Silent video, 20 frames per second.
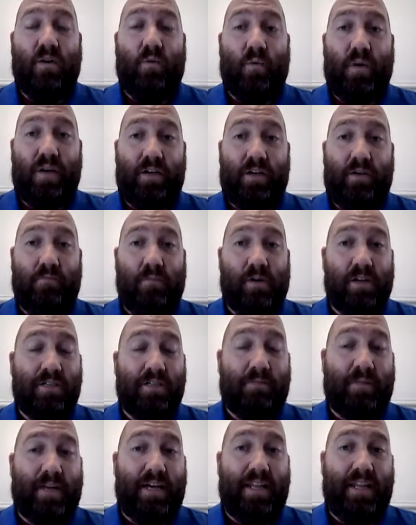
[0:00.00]
When you
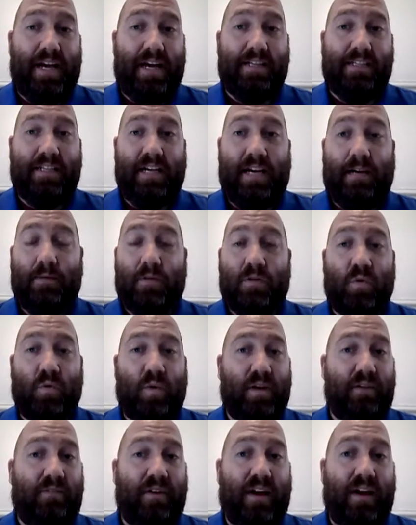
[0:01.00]
multiply that times
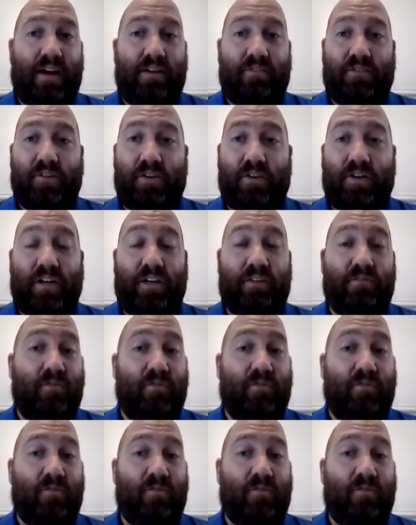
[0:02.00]
25, 30,